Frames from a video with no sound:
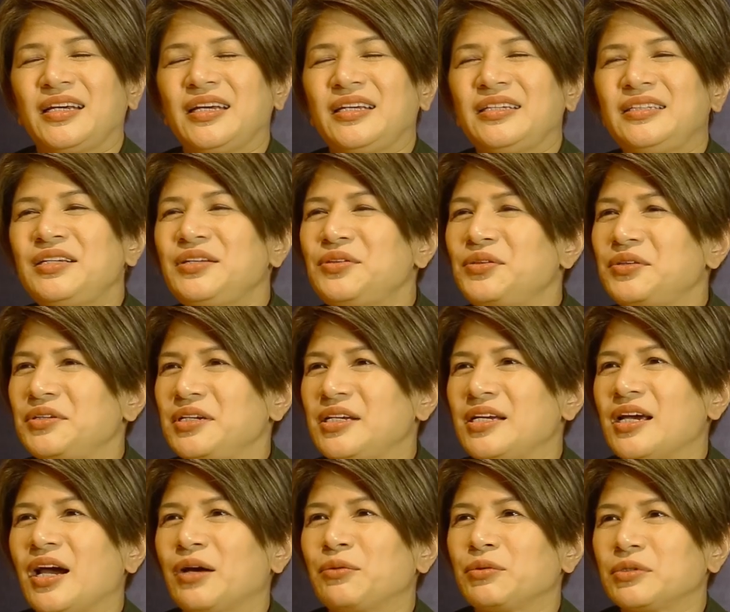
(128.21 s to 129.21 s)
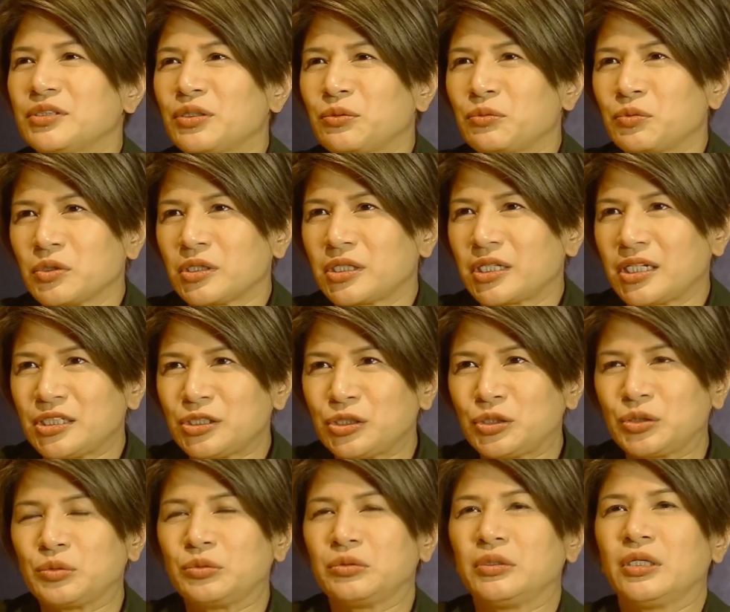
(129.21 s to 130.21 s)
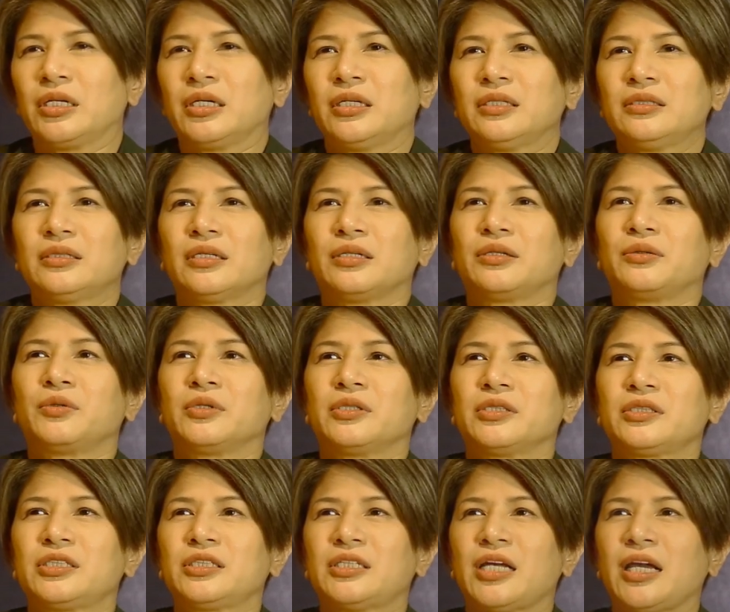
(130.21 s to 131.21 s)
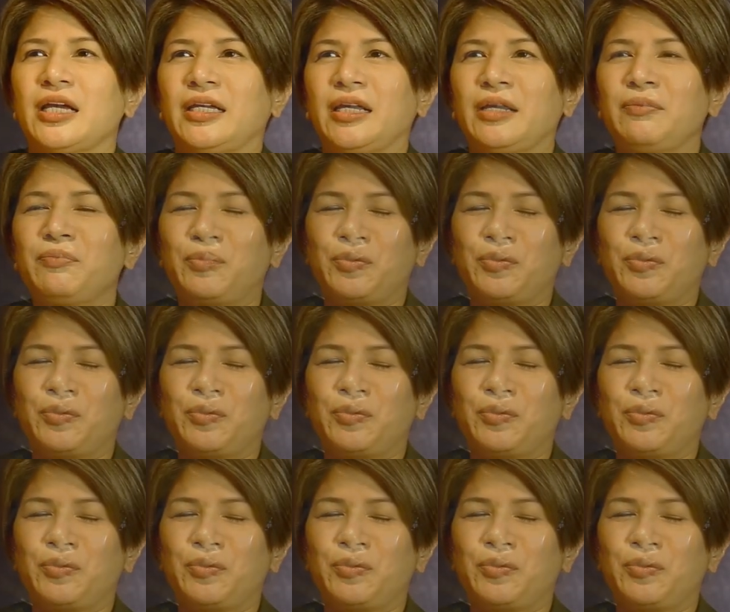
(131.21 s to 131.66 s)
'83, I was a working student. I was taking